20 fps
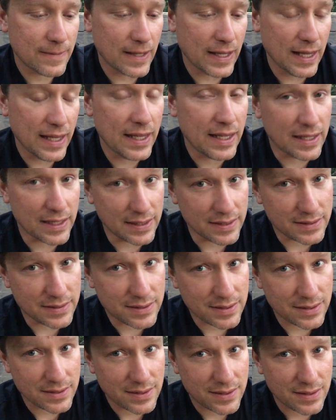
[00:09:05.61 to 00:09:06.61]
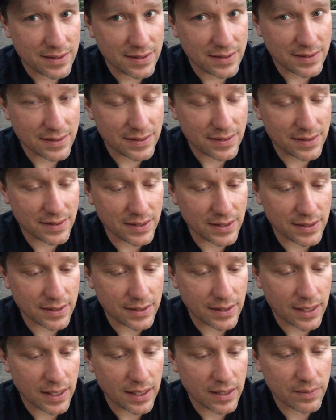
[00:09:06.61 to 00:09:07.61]
And
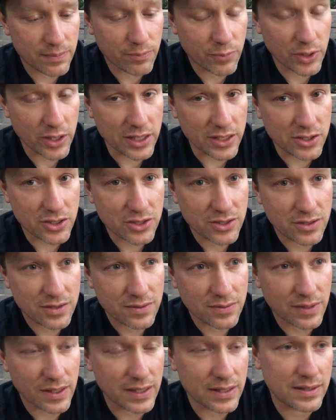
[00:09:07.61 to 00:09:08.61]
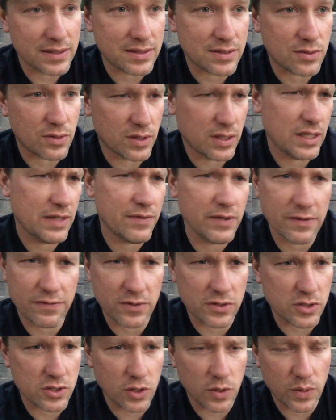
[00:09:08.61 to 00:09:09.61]
the bridge. Right? So even if
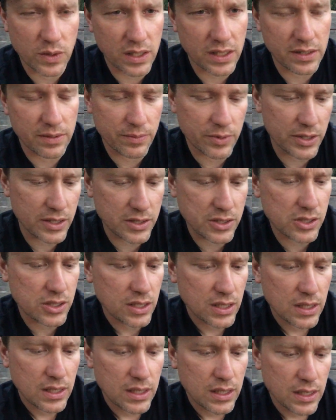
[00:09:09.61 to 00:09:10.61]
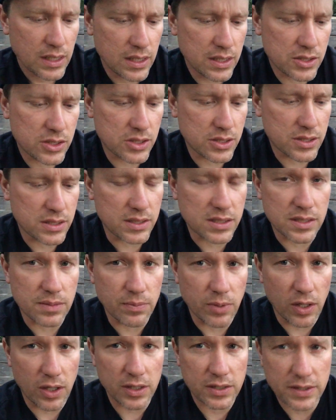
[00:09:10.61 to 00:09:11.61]
there's no one on the bridge, it's just a
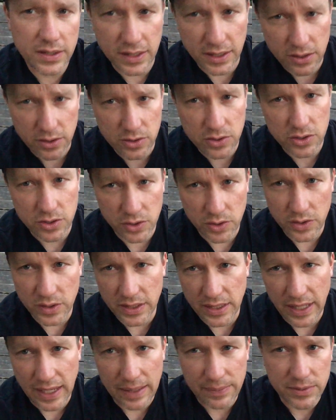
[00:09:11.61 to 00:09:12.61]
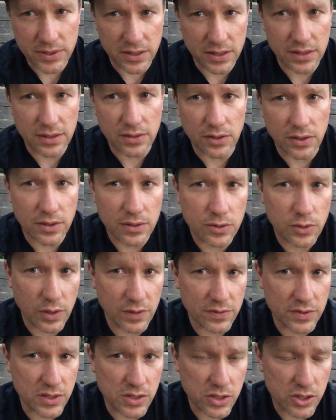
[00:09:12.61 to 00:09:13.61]
symbolic thing. You're saluting the captain or
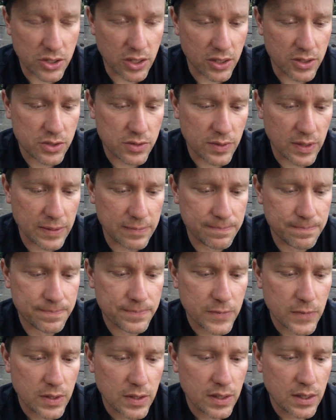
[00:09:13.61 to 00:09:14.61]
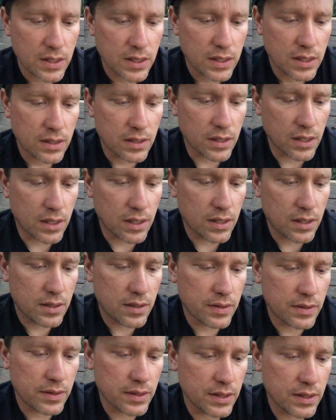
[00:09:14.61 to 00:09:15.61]
whoever's in charge, right?
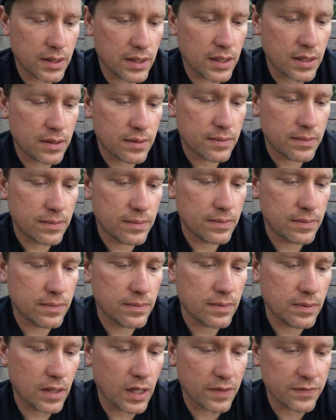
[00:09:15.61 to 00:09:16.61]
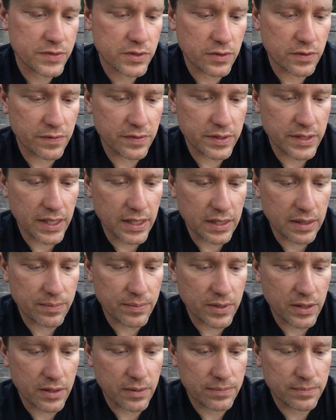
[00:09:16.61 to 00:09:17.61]
The officer of the deck up
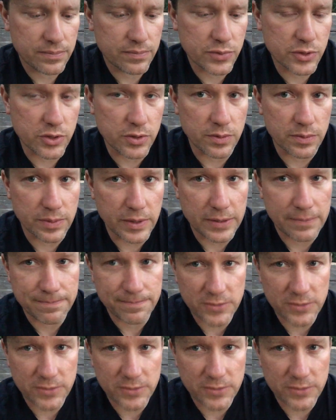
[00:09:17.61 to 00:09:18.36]
there, presumably.